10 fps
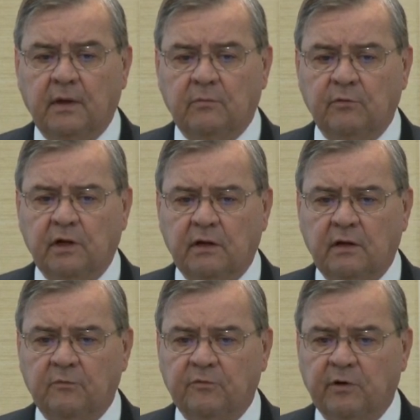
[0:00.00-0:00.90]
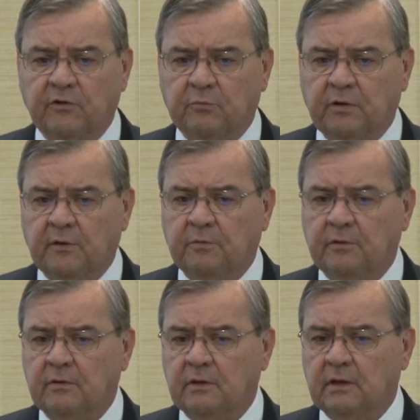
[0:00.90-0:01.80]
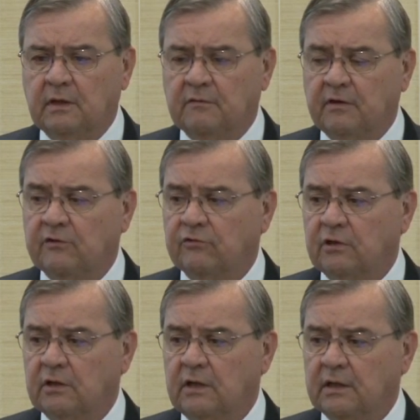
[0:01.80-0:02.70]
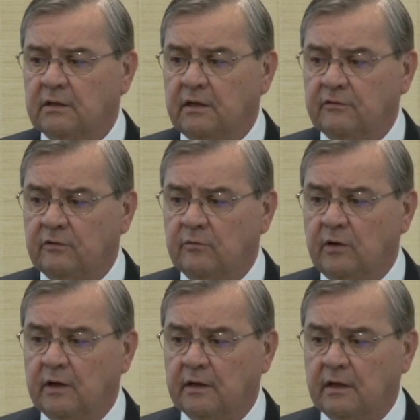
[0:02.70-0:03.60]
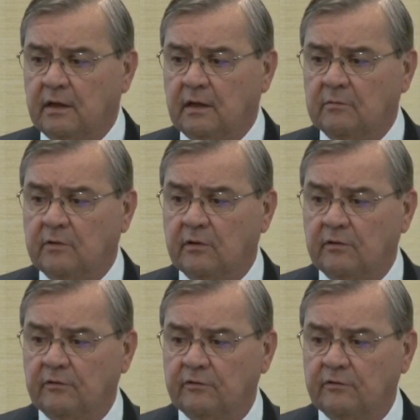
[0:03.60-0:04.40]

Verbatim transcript: But we had help from other people uh, eventually, like Dustin Wygant, Martin